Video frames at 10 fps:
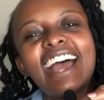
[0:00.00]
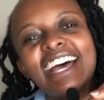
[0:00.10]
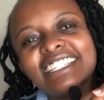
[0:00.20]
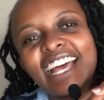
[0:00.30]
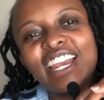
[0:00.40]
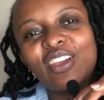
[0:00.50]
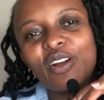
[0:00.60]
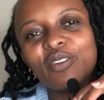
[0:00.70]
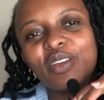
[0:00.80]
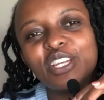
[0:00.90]
Has a
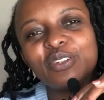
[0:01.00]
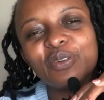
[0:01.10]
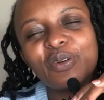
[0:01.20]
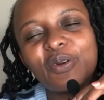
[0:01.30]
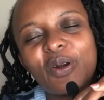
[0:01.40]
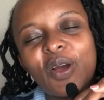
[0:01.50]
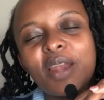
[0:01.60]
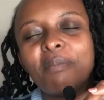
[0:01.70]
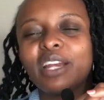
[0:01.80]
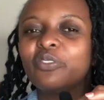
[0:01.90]
long way to go
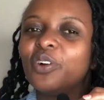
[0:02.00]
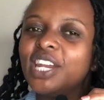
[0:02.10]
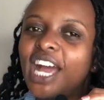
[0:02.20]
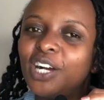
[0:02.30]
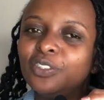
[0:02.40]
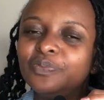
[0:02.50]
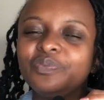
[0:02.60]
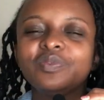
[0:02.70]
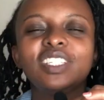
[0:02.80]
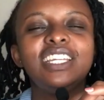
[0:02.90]
on, but for now,
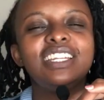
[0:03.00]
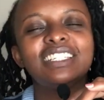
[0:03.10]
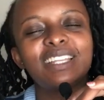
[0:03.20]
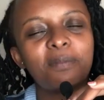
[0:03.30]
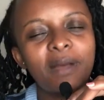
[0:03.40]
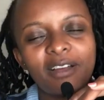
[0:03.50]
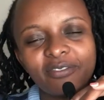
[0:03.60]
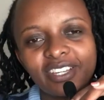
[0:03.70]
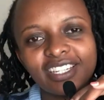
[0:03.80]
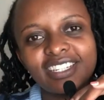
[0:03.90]
it is
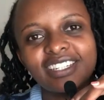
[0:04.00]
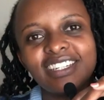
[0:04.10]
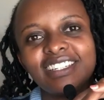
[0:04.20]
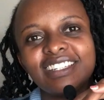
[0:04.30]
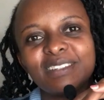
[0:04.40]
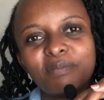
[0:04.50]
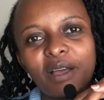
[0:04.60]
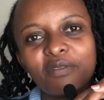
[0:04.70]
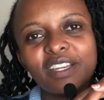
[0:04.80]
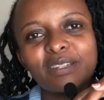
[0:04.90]
perfect. It is
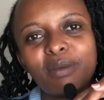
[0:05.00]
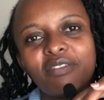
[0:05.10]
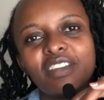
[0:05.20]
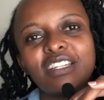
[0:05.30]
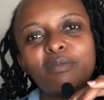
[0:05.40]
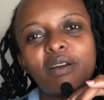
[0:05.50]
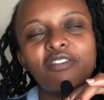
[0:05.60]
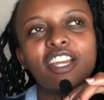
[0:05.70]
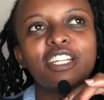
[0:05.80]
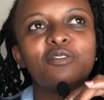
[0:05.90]
perfect, perfect,
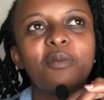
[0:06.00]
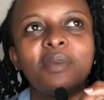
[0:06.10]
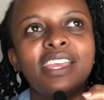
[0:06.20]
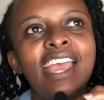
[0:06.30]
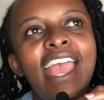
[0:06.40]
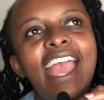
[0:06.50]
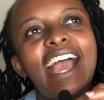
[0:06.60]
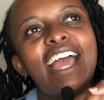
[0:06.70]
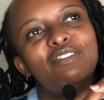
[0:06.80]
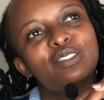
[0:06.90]
perfect for me.
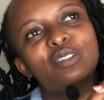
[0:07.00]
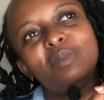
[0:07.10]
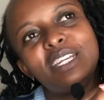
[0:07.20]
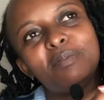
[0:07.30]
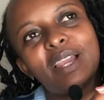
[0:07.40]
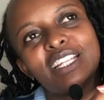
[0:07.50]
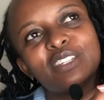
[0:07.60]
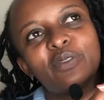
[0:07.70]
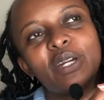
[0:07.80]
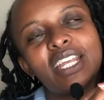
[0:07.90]
I have so many
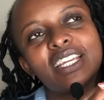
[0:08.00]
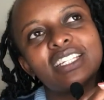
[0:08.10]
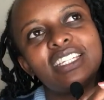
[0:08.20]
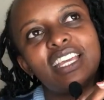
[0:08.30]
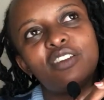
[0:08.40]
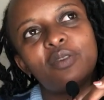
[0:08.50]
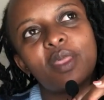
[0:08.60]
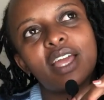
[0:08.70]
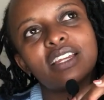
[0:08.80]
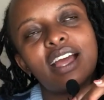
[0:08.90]
plans for next year
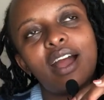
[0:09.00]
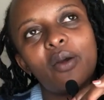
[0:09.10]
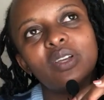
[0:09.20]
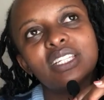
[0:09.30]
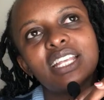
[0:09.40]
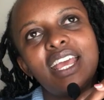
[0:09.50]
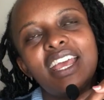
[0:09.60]
for that house.